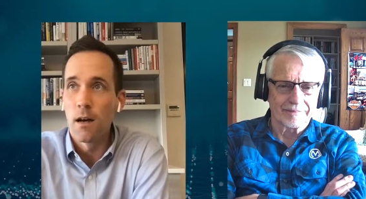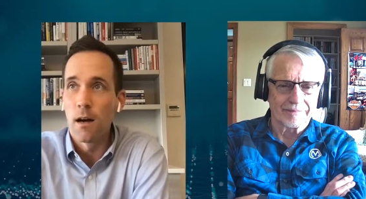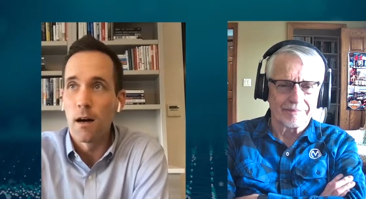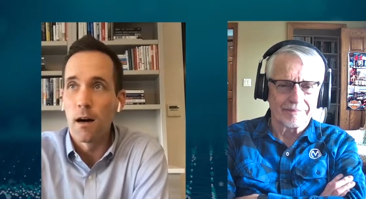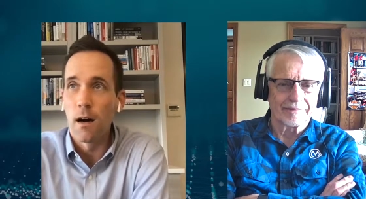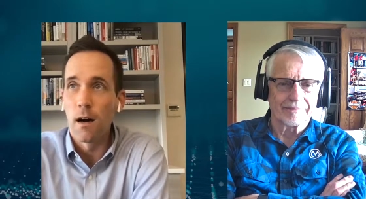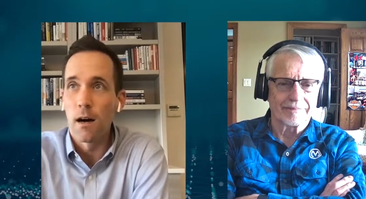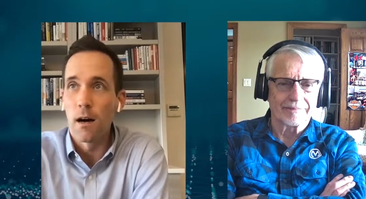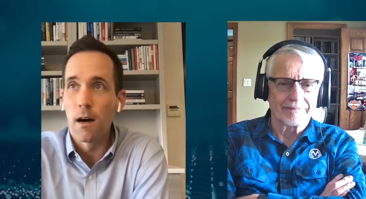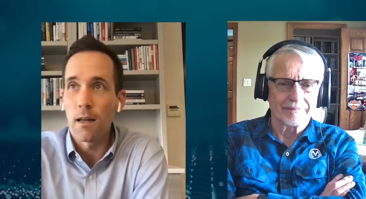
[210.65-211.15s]
Speaker 1: Uh,
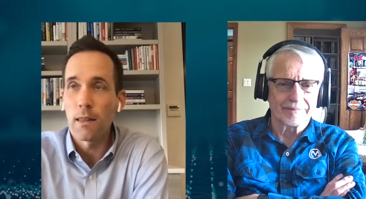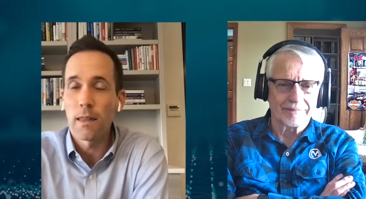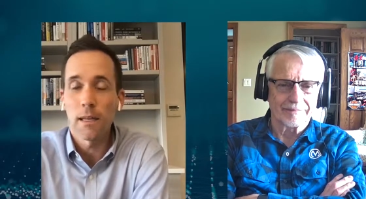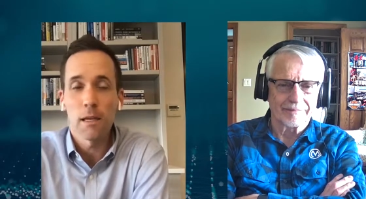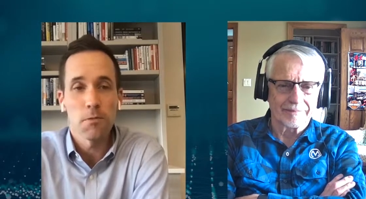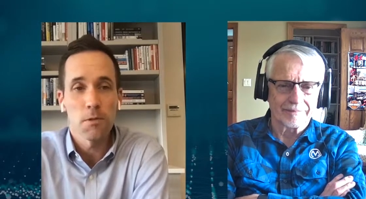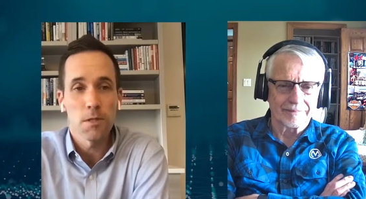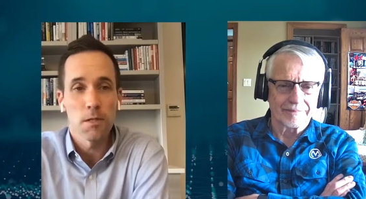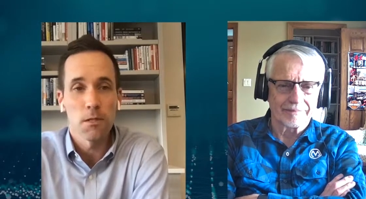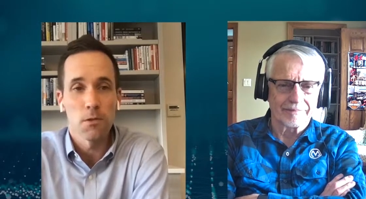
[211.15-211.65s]
I think
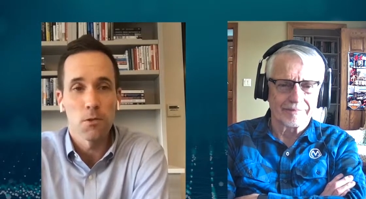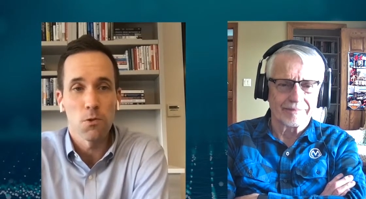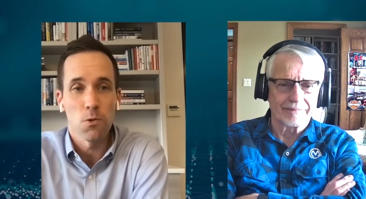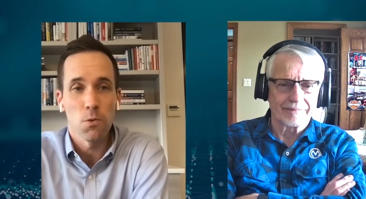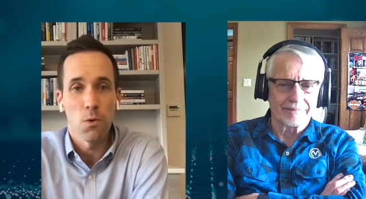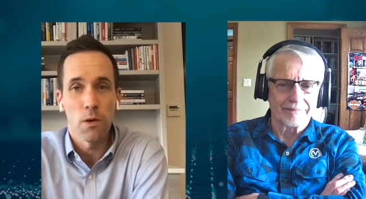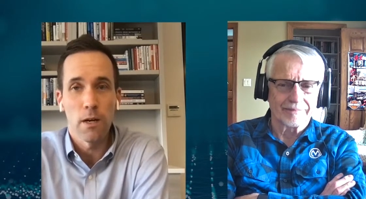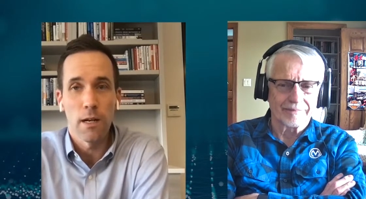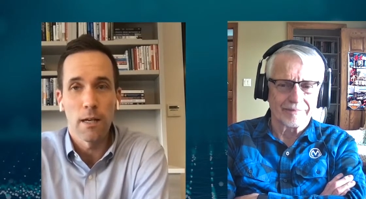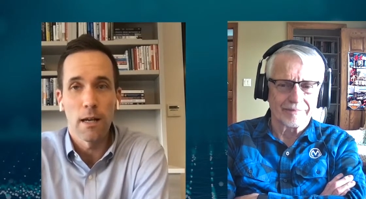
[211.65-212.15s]
it was in
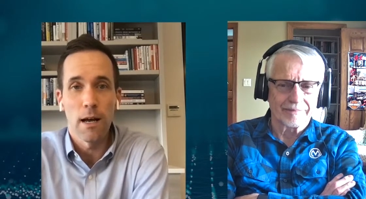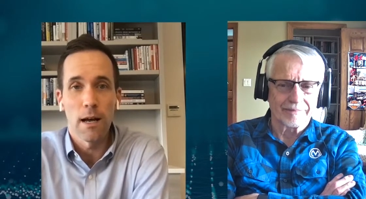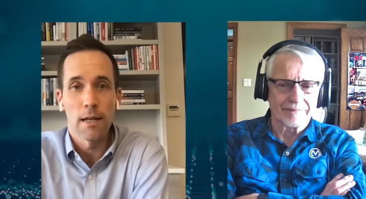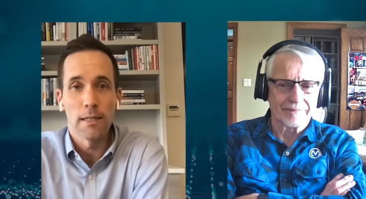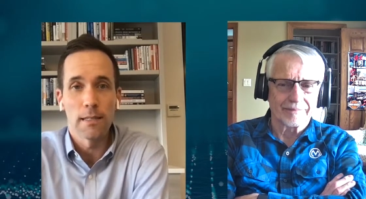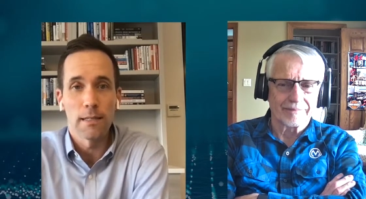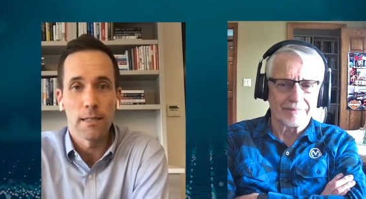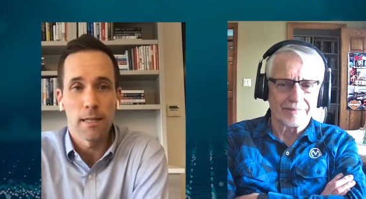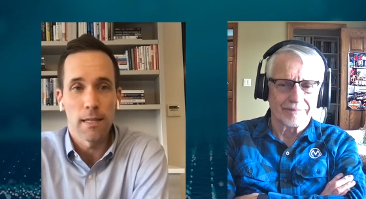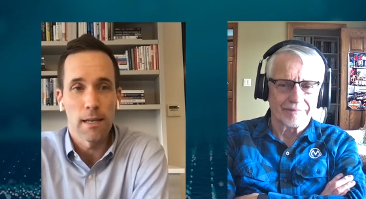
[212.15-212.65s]

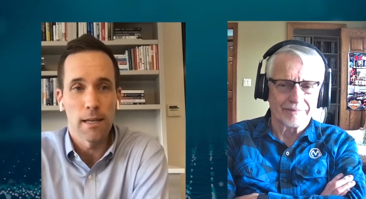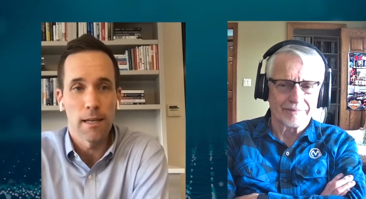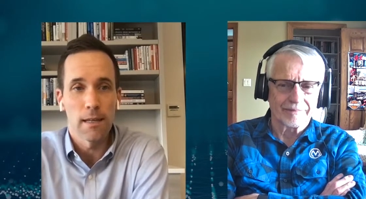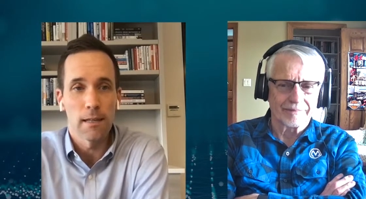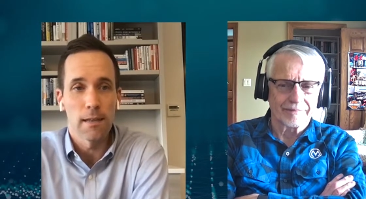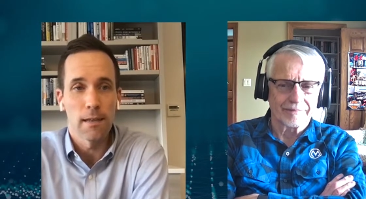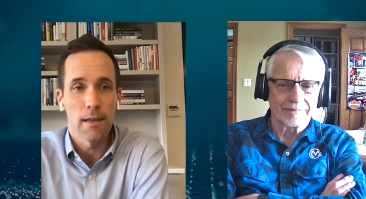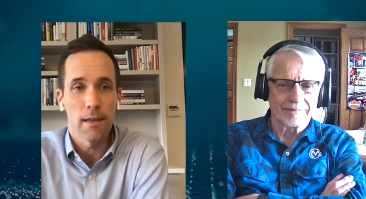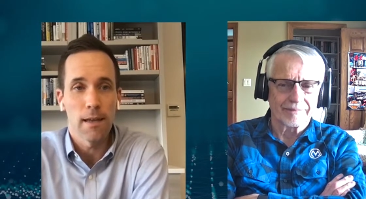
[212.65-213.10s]
2019,